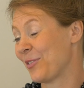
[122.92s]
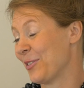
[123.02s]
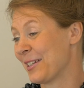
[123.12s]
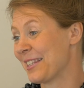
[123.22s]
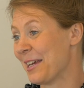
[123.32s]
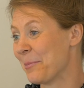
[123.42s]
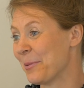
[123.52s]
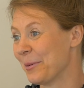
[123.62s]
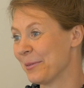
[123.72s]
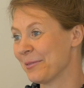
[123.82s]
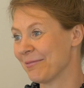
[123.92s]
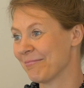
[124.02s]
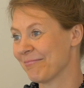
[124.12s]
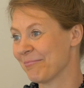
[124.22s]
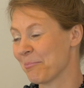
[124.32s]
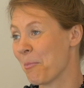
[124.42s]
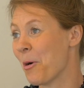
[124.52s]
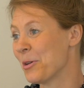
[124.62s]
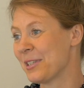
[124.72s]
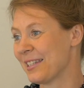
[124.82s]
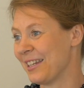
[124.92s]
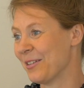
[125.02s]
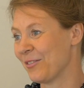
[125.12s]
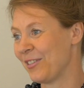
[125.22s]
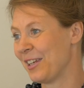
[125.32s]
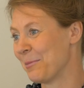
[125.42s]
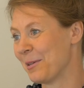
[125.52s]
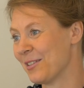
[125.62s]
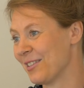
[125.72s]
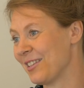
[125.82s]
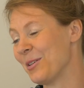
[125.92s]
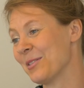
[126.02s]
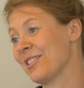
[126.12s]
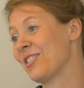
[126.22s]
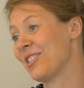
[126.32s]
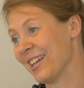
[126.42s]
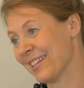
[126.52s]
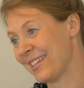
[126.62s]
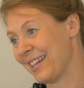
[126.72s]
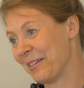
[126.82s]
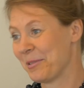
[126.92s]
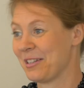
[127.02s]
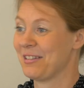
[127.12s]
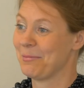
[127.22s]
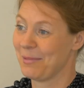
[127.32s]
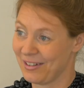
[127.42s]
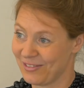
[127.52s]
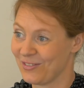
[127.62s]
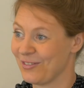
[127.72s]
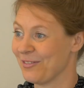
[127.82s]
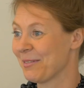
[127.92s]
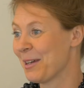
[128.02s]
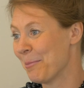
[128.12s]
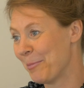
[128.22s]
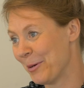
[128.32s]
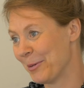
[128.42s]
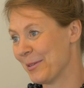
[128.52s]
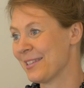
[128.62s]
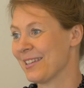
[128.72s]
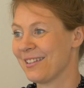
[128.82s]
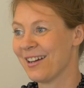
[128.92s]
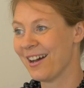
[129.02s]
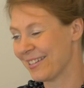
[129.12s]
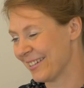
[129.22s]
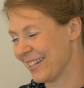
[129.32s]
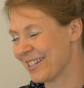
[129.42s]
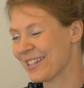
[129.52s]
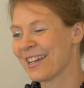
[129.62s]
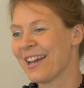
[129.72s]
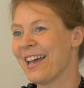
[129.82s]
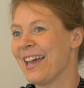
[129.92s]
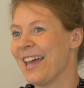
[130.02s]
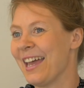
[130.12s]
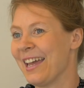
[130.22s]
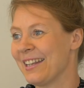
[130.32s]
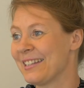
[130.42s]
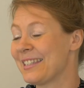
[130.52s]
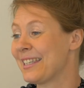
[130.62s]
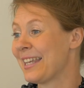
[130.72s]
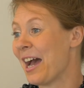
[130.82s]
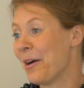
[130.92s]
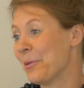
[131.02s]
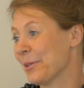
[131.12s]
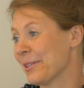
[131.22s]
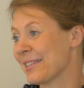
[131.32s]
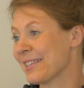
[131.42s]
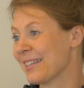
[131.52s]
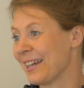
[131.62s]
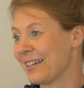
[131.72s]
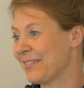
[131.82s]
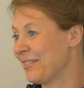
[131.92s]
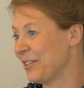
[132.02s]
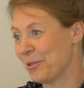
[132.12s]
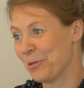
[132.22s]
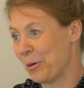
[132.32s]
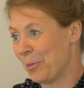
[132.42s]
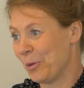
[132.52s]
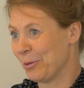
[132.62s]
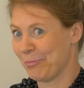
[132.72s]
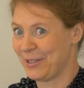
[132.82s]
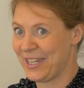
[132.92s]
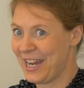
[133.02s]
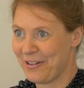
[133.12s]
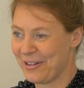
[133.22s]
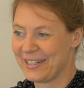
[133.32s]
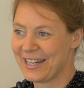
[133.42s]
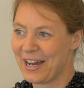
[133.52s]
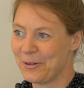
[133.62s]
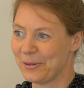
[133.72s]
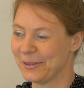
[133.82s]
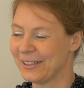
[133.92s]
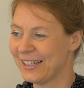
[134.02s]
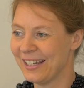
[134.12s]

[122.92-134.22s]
for example, mostly not vegan because it uses gelatin, which is made of bones and cartilage. And towels, like your normal terry towel.